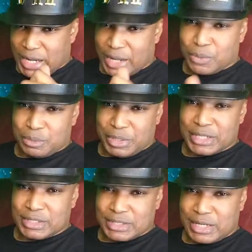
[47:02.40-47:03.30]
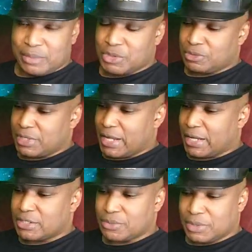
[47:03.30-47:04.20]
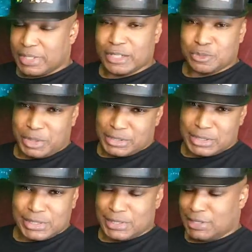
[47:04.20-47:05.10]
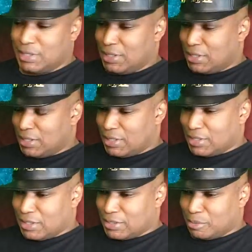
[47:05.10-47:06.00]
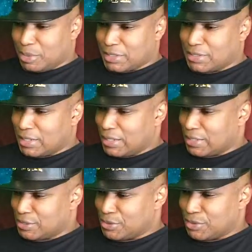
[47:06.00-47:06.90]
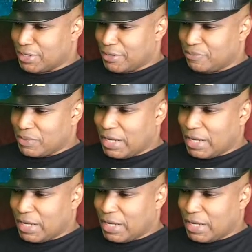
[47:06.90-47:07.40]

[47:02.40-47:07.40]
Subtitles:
I will make the time to react to it. That's basically the best that I can do there.